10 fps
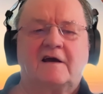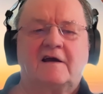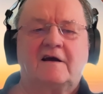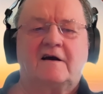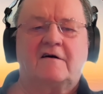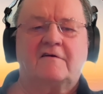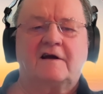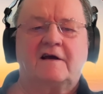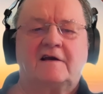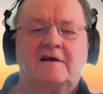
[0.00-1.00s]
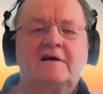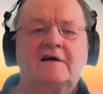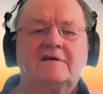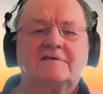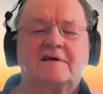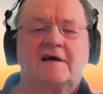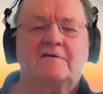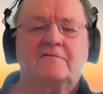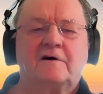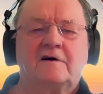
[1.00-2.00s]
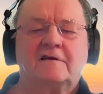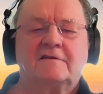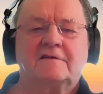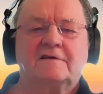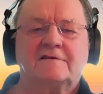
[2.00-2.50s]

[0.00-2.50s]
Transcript: ARA San Juan, the